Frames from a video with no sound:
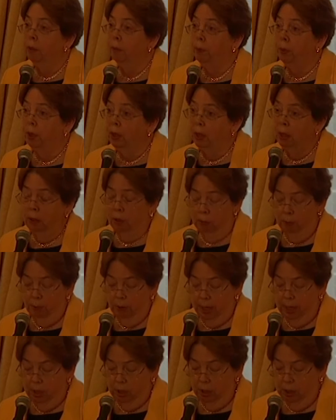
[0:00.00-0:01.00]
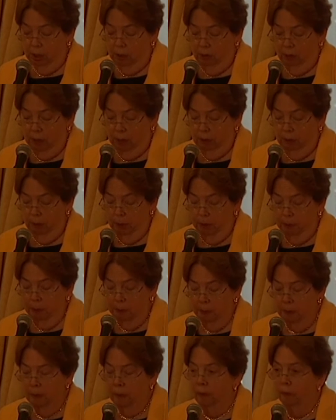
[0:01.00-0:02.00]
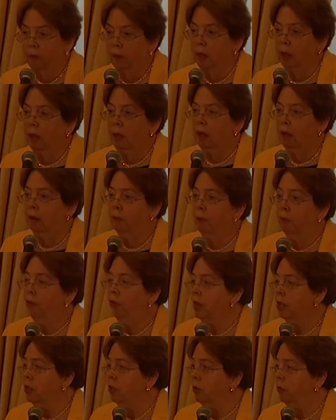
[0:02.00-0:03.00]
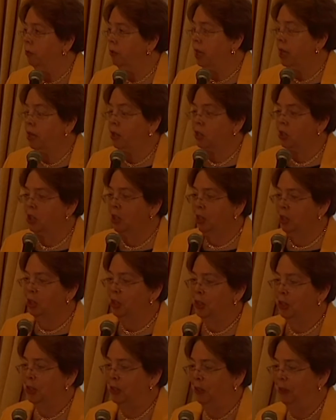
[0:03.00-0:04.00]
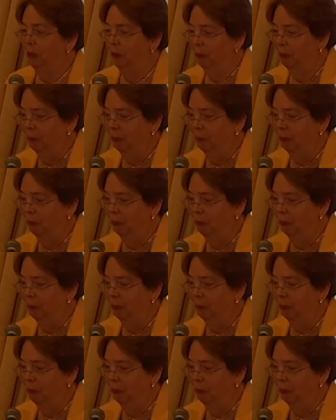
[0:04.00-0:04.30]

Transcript: political branches of government. Professor Dennis Hutchinson